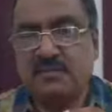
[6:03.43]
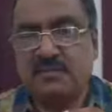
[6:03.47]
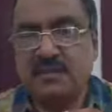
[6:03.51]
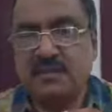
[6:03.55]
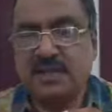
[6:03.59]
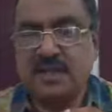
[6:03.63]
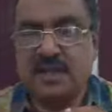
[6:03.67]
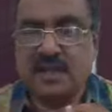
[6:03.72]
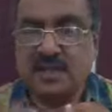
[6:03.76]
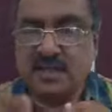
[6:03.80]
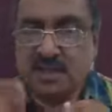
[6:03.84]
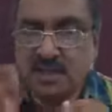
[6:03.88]

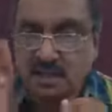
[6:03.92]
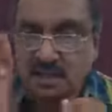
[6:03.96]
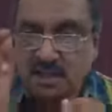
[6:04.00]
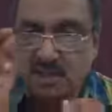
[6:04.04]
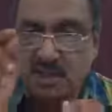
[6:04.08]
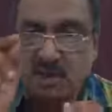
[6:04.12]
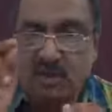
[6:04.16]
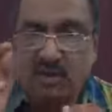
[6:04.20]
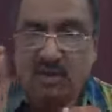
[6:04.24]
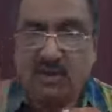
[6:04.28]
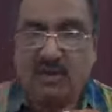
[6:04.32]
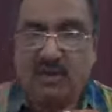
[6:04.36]

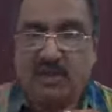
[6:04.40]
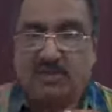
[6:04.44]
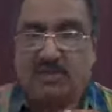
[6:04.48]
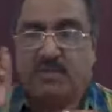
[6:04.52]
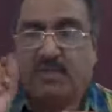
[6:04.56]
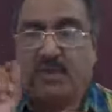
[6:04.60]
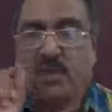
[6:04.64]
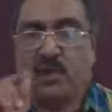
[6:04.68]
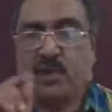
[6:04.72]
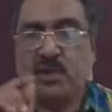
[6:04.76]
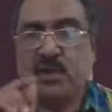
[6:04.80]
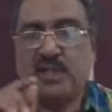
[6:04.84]
Because all the
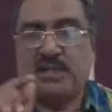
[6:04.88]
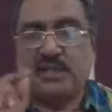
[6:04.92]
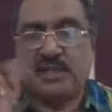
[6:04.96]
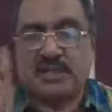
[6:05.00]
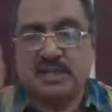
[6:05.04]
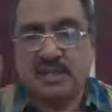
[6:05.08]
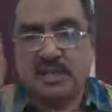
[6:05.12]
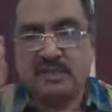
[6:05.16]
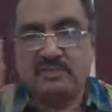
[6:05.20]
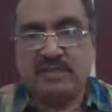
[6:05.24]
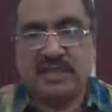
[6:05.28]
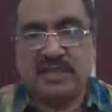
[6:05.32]

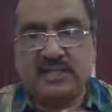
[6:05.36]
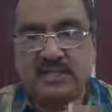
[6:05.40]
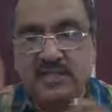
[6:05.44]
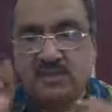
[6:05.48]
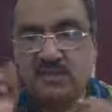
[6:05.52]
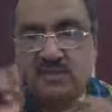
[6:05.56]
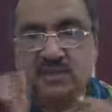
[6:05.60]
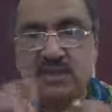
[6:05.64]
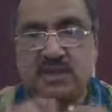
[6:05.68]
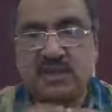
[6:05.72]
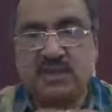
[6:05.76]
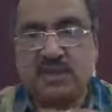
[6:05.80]
borrowers, they have
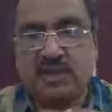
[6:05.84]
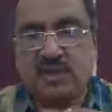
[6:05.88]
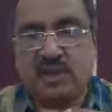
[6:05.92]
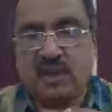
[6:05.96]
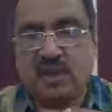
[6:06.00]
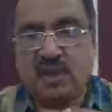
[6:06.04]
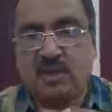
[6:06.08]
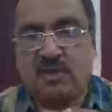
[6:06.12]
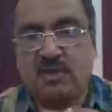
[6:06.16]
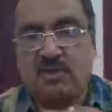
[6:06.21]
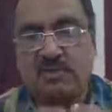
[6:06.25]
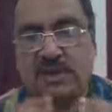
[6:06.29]
executed the
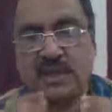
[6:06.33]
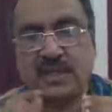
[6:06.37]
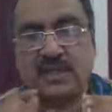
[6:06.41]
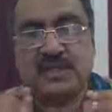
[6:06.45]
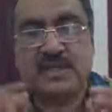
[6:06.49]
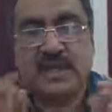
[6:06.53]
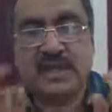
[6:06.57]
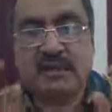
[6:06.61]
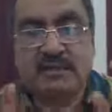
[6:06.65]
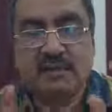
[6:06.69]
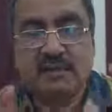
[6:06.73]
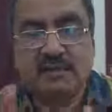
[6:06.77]
document
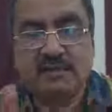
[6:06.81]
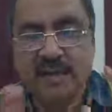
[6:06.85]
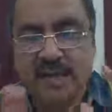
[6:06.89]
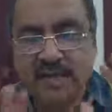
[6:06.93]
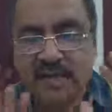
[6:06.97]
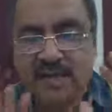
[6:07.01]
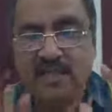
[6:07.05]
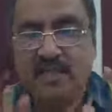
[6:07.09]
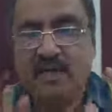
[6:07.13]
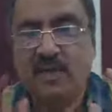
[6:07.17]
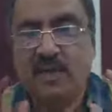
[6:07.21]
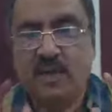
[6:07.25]
because they have
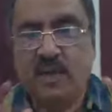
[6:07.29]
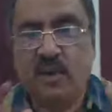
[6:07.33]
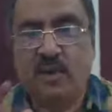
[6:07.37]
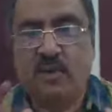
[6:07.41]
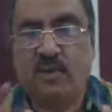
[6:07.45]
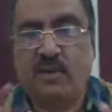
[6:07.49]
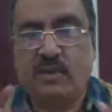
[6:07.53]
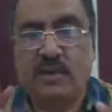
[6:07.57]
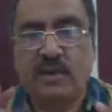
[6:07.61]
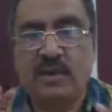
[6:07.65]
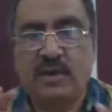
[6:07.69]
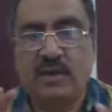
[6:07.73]
availed the
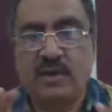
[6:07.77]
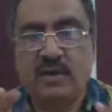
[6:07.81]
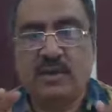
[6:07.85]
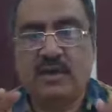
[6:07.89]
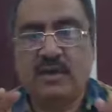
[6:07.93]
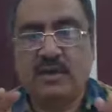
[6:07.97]
loan.